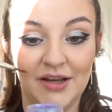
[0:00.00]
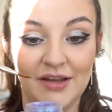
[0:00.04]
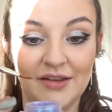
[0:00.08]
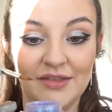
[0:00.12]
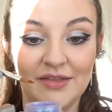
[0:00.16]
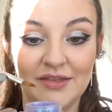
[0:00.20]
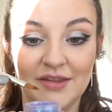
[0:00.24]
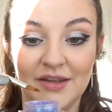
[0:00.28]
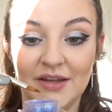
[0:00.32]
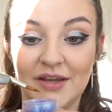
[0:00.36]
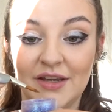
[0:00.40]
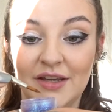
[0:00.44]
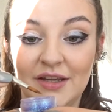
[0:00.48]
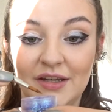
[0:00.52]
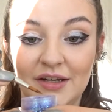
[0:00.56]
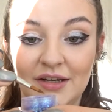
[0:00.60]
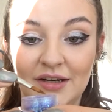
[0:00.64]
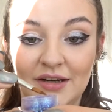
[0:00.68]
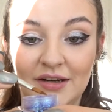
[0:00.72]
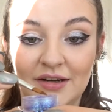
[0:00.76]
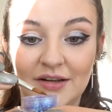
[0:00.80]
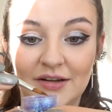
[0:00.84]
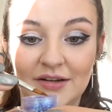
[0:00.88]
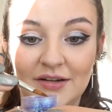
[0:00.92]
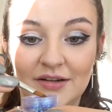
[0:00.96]
and
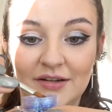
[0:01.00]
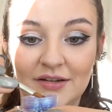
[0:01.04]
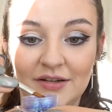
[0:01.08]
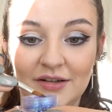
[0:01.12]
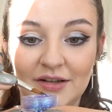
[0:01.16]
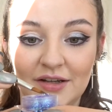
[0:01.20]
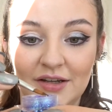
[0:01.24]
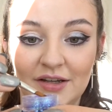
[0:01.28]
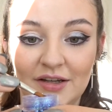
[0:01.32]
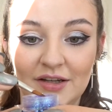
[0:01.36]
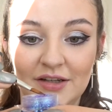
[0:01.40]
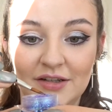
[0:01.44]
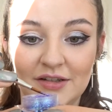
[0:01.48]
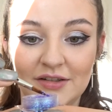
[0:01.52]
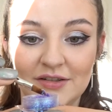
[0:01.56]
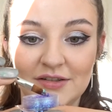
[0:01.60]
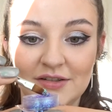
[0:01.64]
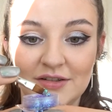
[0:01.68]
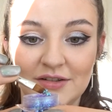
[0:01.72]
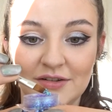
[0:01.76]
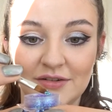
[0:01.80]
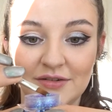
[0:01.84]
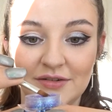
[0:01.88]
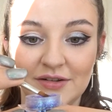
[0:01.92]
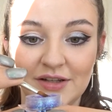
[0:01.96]
then
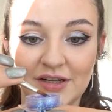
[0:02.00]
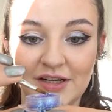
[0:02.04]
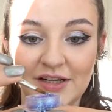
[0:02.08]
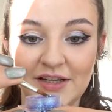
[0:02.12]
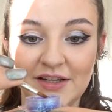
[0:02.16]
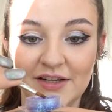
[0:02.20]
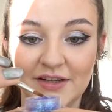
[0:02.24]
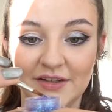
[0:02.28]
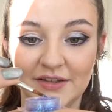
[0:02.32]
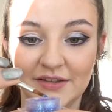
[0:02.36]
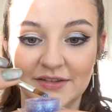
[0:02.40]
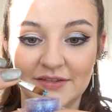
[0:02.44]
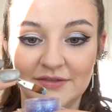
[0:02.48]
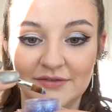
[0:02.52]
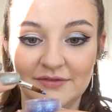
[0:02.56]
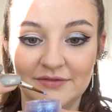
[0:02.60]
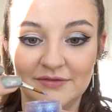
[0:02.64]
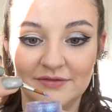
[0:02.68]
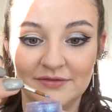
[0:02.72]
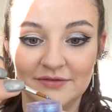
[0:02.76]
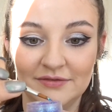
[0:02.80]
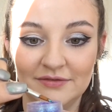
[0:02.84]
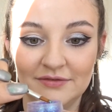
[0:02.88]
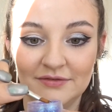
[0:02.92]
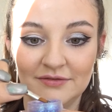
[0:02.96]
into the glitter.
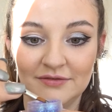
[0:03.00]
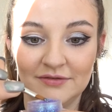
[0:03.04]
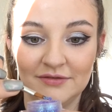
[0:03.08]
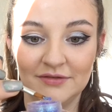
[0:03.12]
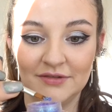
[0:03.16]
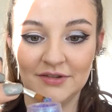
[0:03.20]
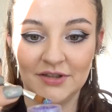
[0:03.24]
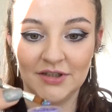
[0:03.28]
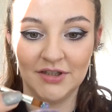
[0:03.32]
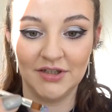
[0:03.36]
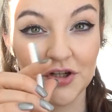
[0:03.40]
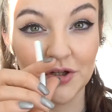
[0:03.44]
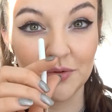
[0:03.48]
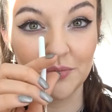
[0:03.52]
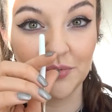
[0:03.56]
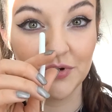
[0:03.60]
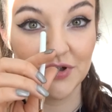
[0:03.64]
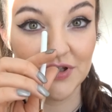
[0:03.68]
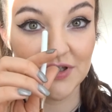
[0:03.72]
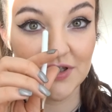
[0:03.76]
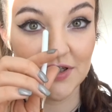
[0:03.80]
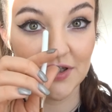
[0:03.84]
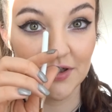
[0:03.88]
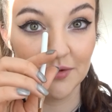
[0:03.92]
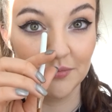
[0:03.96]
I'm going to
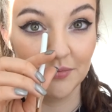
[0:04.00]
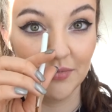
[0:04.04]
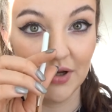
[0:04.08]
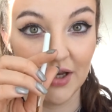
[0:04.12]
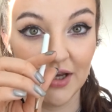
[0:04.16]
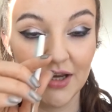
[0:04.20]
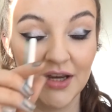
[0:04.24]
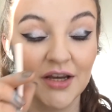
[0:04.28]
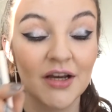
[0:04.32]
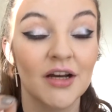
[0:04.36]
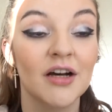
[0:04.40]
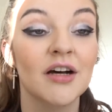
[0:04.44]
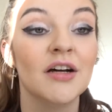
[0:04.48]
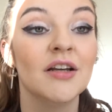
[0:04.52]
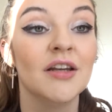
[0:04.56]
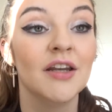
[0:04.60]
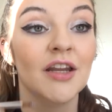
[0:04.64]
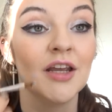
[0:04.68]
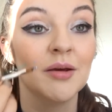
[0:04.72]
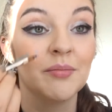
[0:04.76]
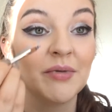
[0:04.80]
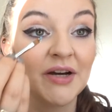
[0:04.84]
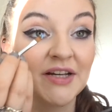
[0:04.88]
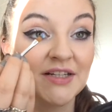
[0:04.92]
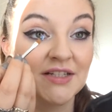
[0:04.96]
put some
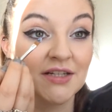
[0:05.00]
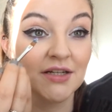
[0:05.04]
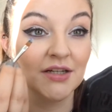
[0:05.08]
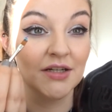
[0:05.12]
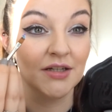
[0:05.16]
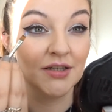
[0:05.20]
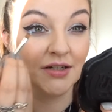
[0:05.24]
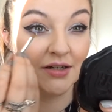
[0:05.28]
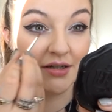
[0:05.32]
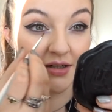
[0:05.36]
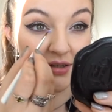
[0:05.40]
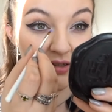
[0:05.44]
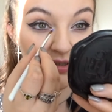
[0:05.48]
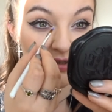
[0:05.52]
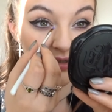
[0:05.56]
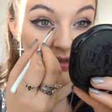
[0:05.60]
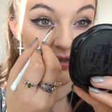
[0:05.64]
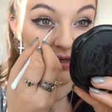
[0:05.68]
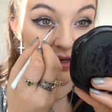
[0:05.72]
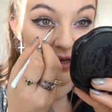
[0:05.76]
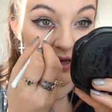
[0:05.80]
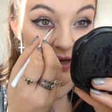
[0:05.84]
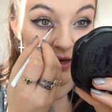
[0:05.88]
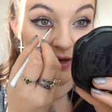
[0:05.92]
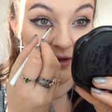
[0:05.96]
near my tear duct
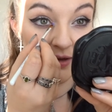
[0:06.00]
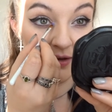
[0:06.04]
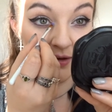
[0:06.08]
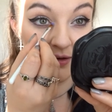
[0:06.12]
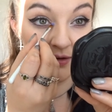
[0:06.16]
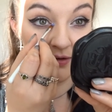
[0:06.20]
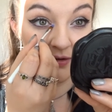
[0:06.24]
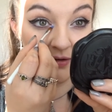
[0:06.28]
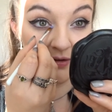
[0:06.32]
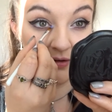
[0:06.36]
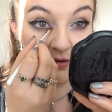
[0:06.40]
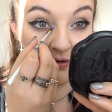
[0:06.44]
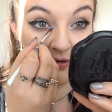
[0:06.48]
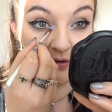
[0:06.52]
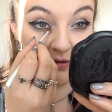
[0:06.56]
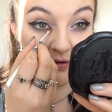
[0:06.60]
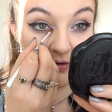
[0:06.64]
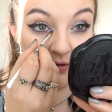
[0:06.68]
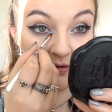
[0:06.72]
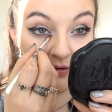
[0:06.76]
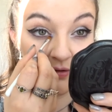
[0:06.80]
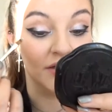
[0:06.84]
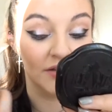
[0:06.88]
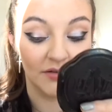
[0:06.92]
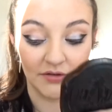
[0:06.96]
and
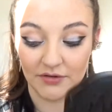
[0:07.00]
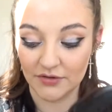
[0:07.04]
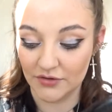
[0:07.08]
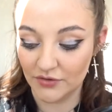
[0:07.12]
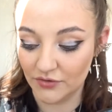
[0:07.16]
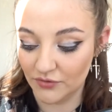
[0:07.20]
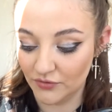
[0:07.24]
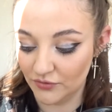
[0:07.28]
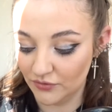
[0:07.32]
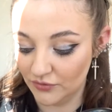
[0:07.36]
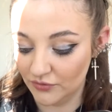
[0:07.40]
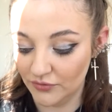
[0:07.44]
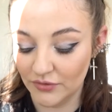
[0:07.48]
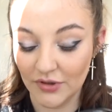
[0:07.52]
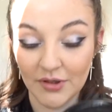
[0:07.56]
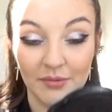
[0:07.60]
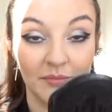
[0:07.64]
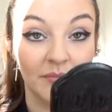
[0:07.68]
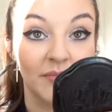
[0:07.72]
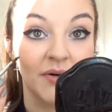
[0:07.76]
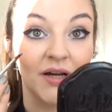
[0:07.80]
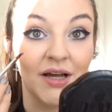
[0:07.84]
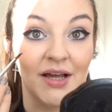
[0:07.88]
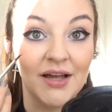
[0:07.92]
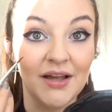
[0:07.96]
into my